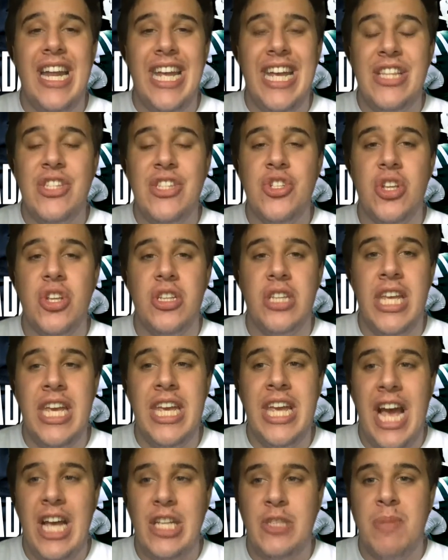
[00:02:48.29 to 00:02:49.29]
into the league
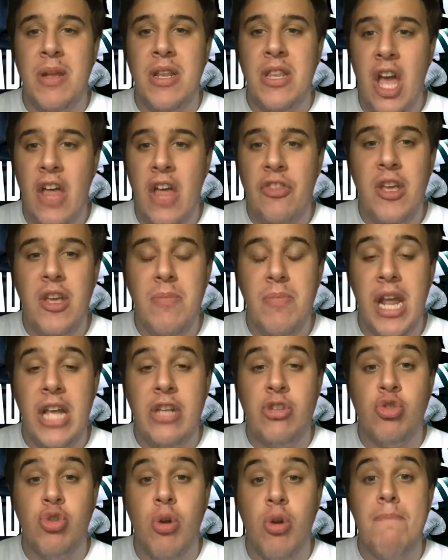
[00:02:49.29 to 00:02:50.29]
has been nothing but a
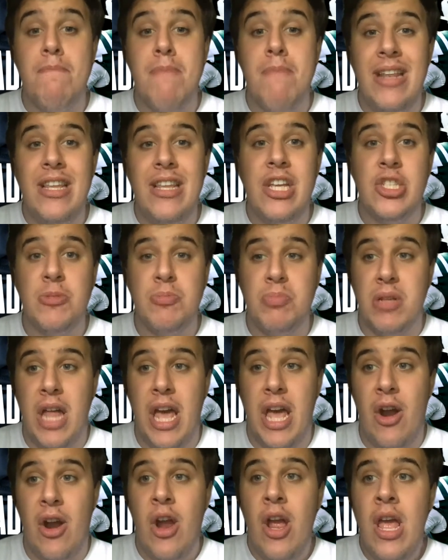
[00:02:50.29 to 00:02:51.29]
tremendous
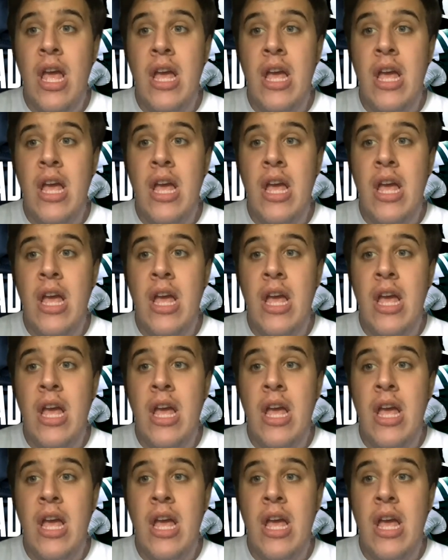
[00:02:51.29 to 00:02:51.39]
player,